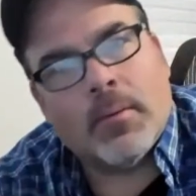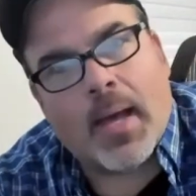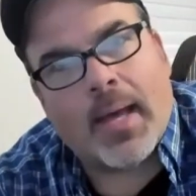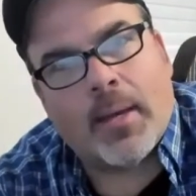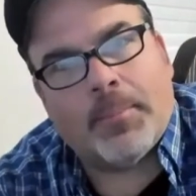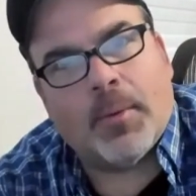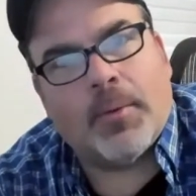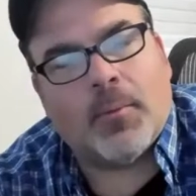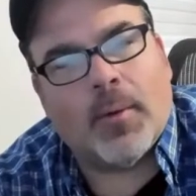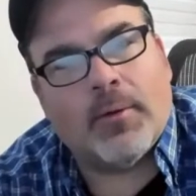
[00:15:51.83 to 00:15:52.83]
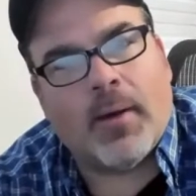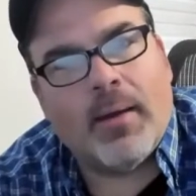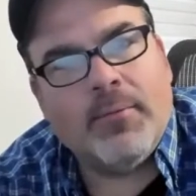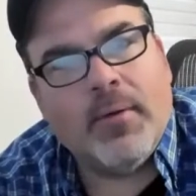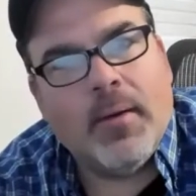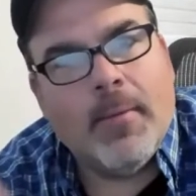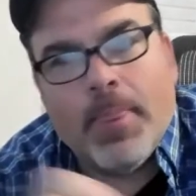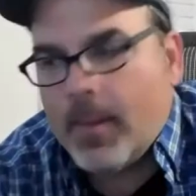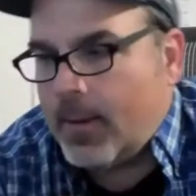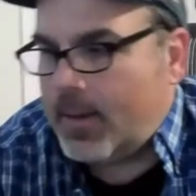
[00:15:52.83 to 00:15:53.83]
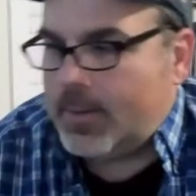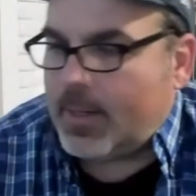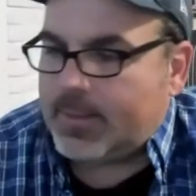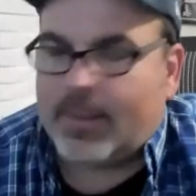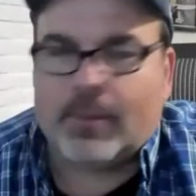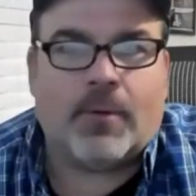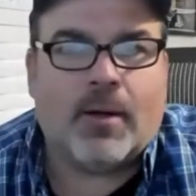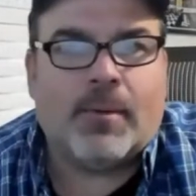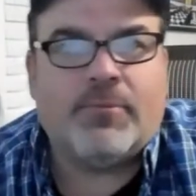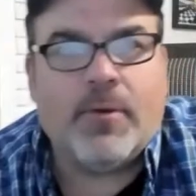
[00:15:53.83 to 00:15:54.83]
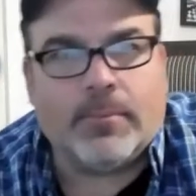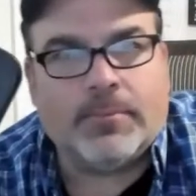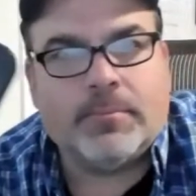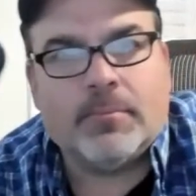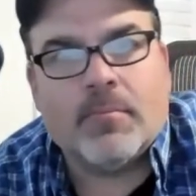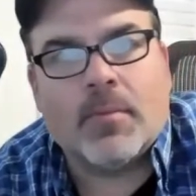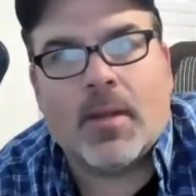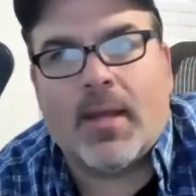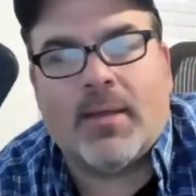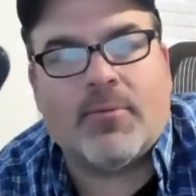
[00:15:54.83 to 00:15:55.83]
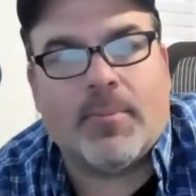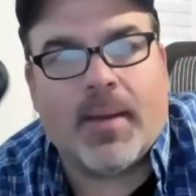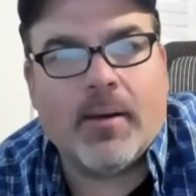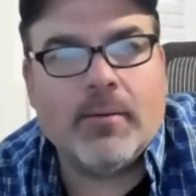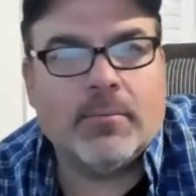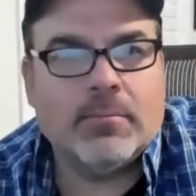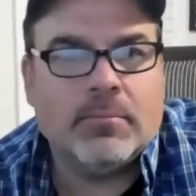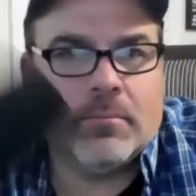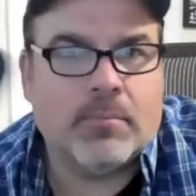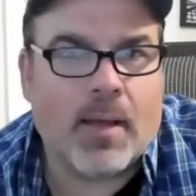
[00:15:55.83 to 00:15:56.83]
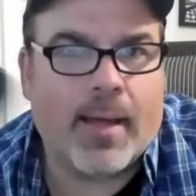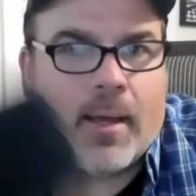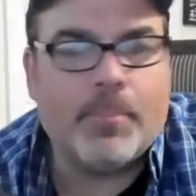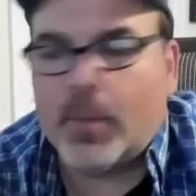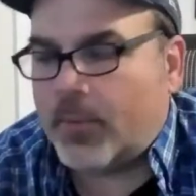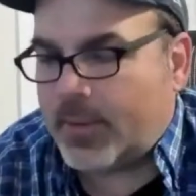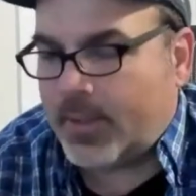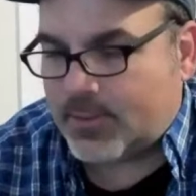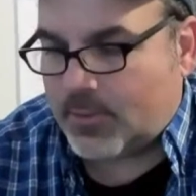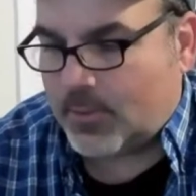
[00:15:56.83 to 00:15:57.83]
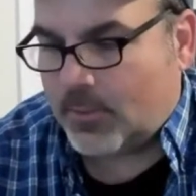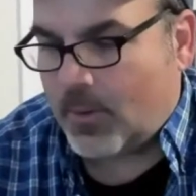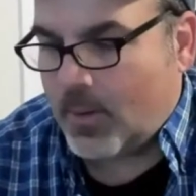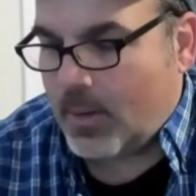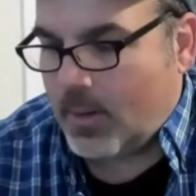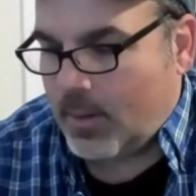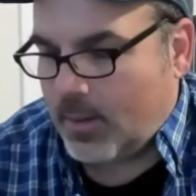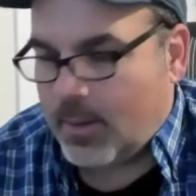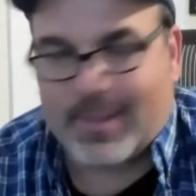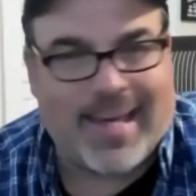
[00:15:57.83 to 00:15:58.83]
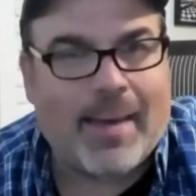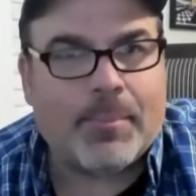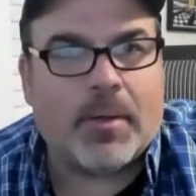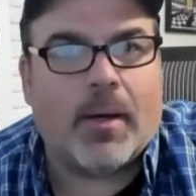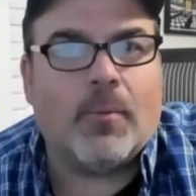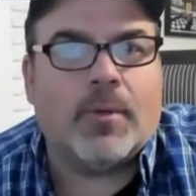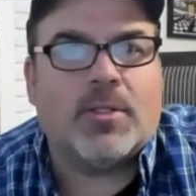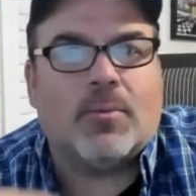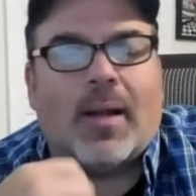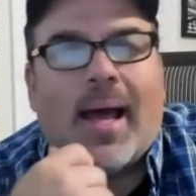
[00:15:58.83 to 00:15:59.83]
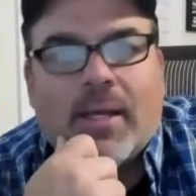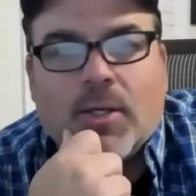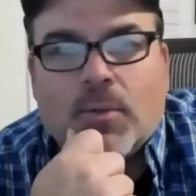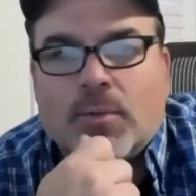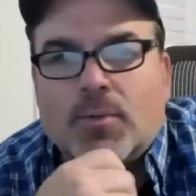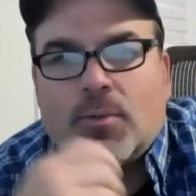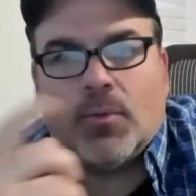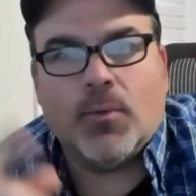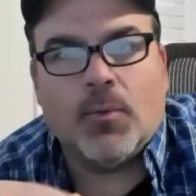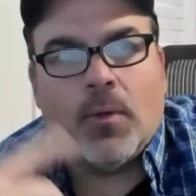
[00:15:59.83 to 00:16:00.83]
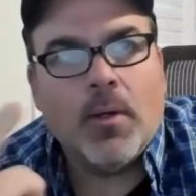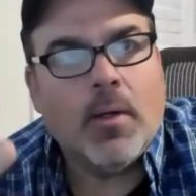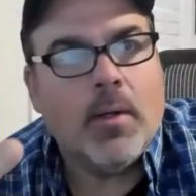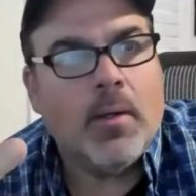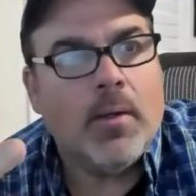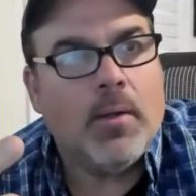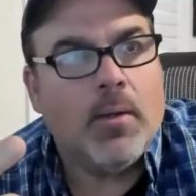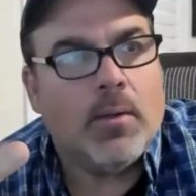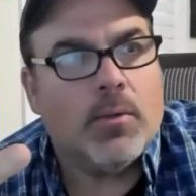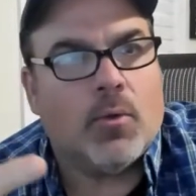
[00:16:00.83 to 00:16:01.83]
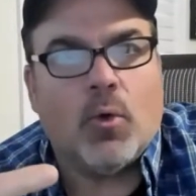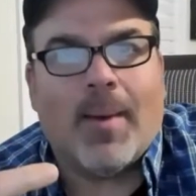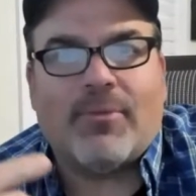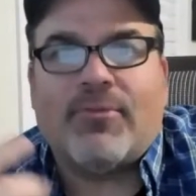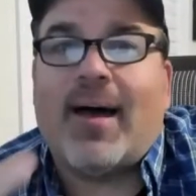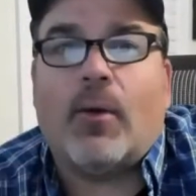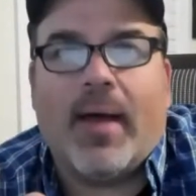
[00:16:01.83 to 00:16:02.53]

I upload it to OneDrive, and then I download it on my phone. And then from there, I upload it into CapCut, which is what I use to do my final